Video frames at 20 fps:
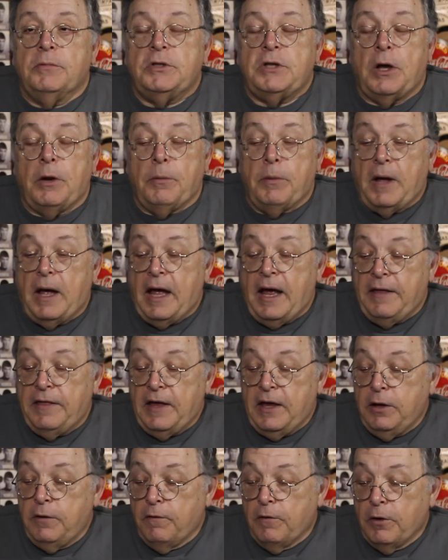So I
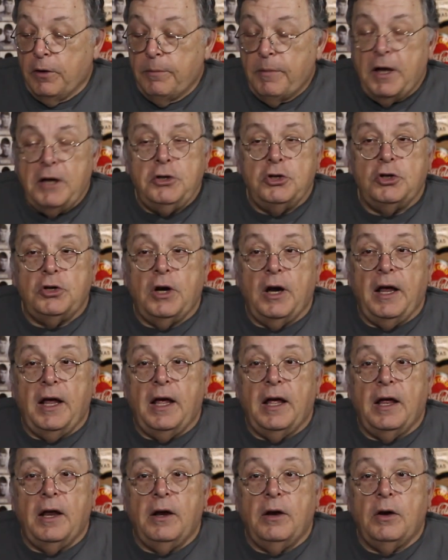thank you very much.
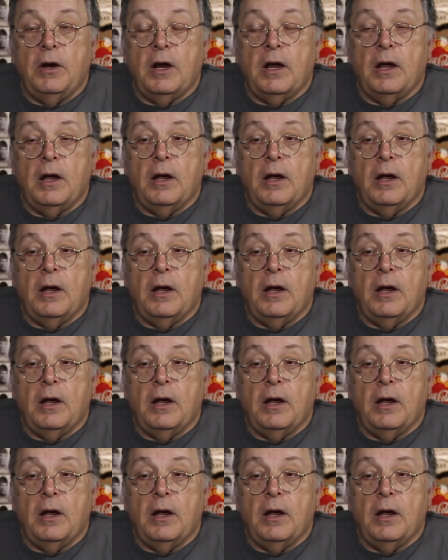And